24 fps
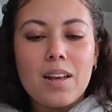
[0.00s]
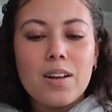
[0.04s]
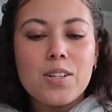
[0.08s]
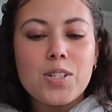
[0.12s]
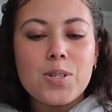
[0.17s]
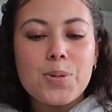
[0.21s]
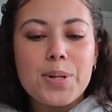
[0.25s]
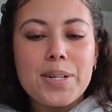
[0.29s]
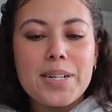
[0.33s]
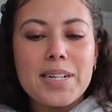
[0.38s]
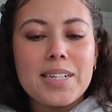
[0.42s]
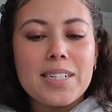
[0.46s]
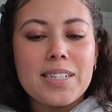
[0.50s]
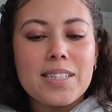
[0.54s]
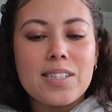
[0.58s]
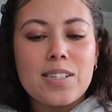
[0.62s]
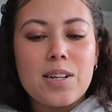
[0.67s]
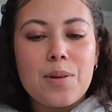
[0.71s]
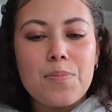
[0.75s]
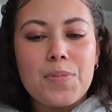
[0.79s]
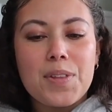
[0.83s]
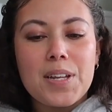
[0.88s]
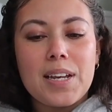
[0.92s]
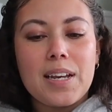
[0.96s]
So I needed
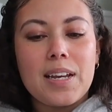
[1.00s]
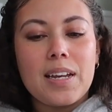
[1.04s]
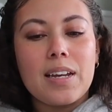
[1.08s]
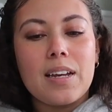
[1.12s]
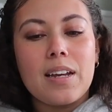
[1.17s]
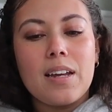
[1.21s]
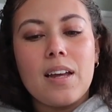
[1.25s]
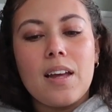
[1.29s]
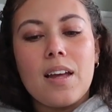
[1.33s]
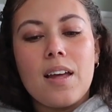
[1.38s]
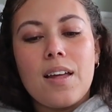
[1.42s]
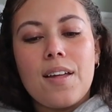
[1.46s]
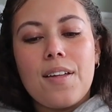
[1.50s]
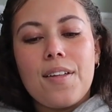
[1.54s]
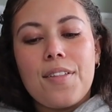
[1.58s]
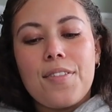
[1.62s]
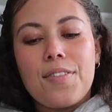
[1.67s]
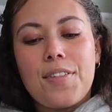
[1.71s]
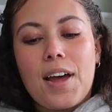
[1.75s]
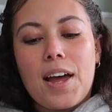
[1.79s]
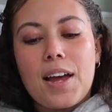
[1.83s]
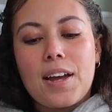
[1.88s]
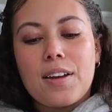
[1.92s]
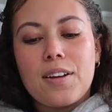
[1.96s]
something
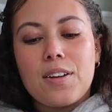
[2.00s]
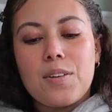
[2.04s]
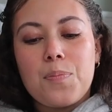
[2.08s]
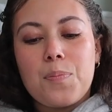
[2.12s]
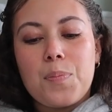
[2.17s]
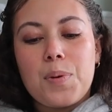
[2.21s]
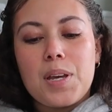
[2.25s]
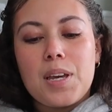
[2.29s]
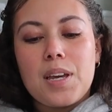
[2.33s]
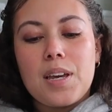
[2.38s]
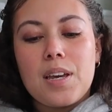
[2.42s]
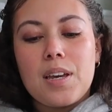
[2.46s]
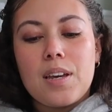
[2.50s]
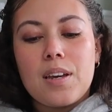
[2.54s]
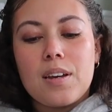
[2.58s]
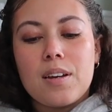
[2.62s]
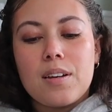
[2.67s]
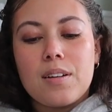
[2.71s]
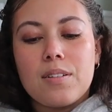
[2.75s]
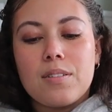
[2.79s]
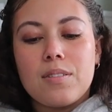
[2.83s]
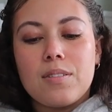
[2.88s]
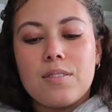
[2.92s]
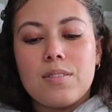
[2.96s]
that could
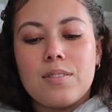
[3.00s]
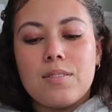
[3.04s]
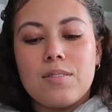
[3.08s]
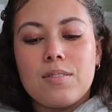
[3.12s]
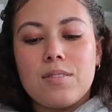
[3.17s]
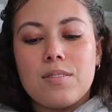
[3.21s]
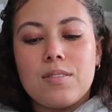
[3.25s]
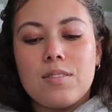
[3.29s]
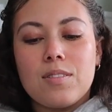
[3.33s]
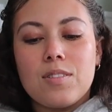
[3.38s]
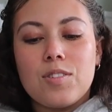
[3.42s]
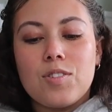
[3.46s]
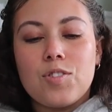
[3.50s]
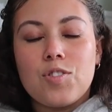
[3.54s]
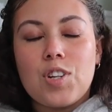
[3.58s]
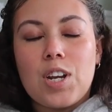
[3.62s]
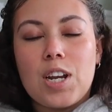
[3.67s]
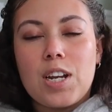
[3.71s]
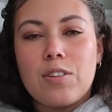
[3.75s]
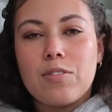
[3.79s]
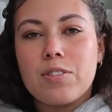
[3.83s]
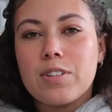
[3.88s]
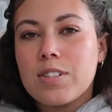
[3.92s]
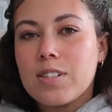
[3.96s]
be
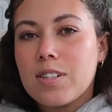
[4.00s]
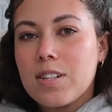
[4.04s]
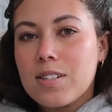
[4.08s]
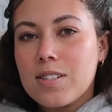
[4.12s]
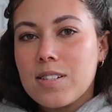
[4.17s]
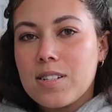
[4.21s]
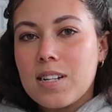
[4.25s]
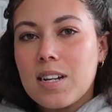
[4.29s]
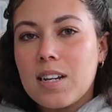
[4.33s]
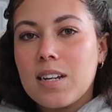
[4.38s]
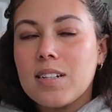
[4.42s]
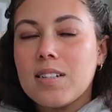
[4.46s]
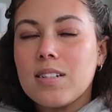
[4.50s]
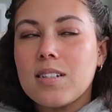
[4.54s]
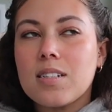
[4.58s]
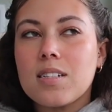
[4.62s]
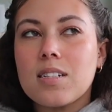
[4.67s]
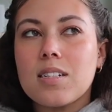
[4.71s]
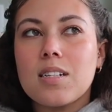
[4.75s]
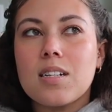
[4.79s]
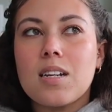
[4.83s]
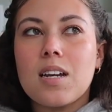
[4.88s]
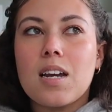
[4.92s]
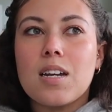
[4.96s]
shade
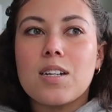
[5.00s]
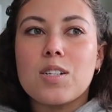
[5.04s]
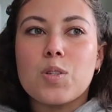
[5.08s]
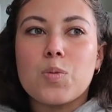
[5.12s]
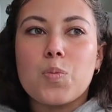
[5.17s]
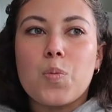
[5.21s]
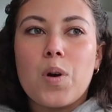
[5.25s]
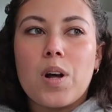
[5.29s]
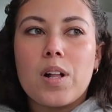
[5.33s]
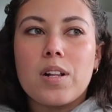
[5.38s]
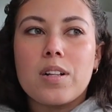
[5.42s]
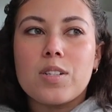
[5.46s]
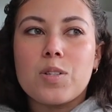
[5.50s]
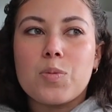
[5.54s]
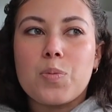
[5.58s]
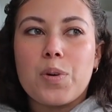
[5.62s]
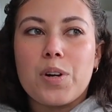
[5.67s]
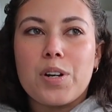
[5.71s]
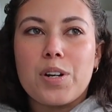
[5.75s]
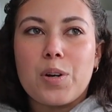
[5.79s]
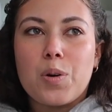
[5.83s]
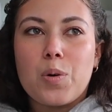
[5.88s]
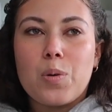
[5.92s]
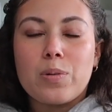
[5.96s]
resistant, as well as
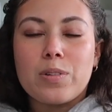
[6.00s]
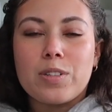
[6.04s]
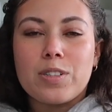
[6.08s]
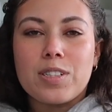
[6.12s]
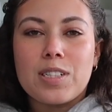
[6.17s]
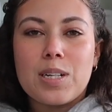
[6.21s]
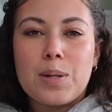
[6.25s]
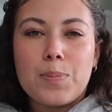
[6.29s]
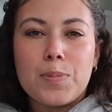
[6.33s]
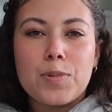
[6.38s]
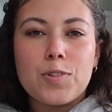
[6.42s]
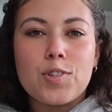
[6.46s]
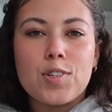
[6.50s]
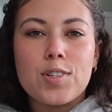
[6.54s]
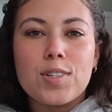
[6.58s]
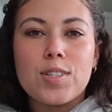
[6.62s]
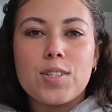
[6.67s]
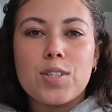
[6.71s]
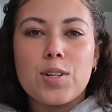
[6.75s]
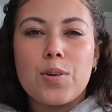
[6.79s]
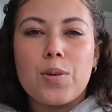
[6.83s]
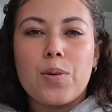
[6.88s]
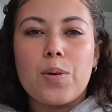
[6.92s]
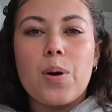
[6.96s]
we're in a colder temperature.
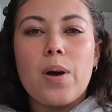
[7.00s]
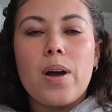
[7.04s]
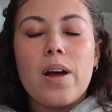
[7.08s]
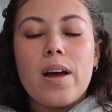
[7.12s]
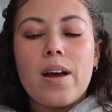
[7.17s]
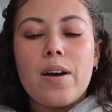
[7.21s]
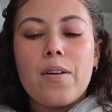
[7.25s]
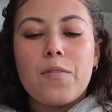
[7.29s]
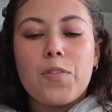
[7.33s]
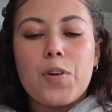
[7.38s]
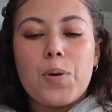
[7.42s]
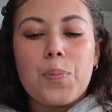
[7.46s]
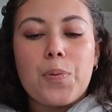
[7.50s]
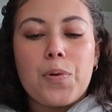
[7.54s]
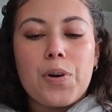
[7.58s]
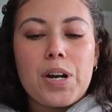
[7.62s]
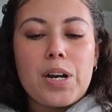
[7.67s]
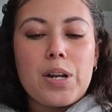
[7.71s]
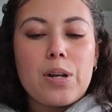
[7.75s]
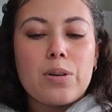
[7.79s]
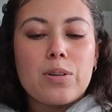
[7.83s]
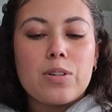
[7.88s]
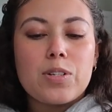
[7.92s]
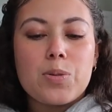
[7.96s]
So for
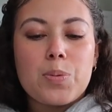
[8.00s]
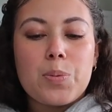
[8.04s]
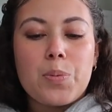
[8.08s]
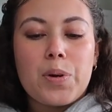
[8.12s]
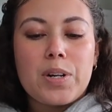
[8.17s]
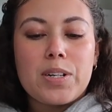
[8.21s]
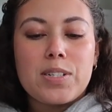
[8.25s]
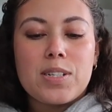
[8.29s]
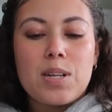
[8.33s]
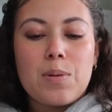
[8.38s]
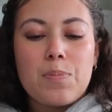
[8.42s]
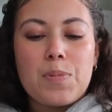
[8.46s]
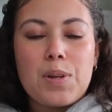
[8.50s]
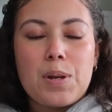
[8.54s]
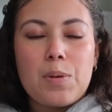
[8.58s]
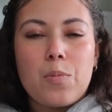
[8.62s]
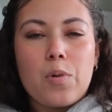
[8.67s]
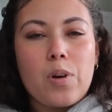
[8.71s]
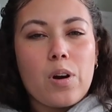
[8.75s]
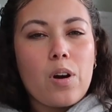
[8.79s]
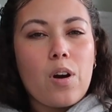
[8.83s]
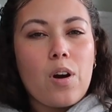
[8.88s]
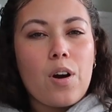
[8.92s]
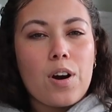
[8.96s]
perennials, we wanted something
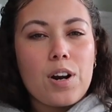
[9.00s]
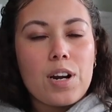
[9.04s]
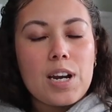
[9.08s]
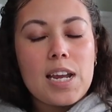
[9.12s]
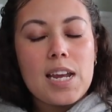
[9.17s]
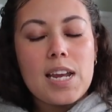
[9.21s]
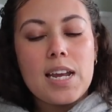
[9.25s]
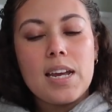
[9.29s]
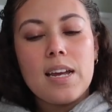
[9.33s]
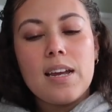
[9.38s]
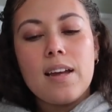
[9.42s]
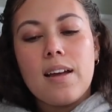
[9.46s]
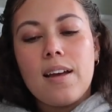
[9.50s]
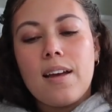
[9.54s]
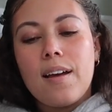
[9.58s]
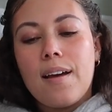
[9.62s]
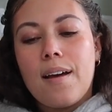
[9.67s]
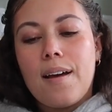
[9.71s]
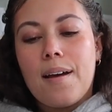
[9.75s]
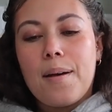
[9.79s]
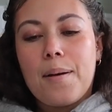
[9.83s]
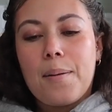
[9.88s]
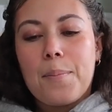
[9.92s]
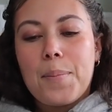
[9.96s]
more hardy.
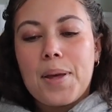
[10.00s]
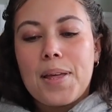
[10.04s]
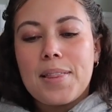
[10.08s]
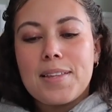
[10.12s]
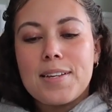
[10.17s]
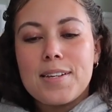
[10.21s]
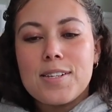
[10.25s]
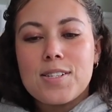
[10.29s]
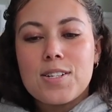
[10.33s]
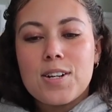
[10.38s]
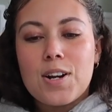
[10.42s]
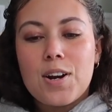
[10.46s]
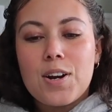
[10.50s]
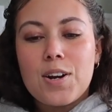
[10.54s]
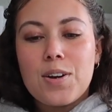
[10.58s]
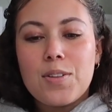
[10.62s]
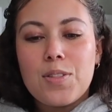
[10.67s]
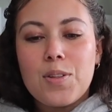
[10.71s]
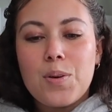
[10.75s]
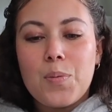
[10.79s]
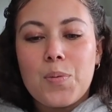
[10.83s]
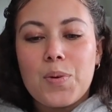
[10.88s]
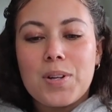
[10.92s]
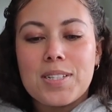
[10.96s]
And these are
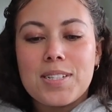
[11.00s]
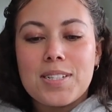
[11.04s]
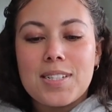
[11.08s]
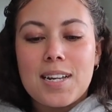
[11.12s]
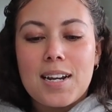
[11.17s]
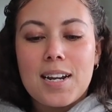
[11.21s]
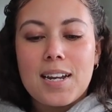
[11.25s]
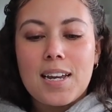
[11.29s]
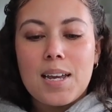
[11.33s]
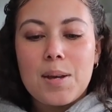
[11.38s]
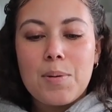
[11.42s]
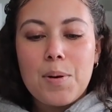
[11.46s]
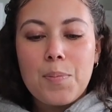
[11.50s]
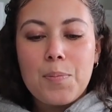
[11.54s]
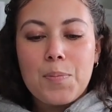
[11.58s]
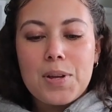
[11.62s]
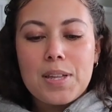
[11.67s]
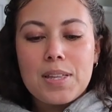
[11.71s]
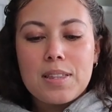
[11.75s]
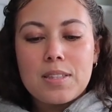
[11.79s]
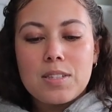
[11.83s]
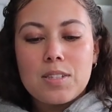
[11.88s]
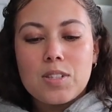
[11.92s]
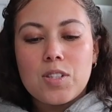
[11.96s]
the ones that I came up
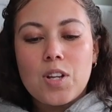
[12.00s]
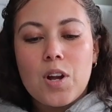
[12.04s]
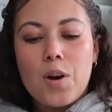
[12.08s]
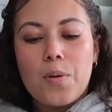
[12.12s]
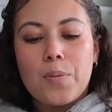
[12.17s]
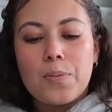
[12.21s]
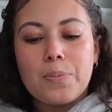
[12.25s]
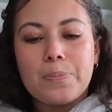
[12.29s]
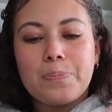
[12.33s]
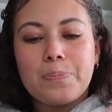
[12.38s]
with. So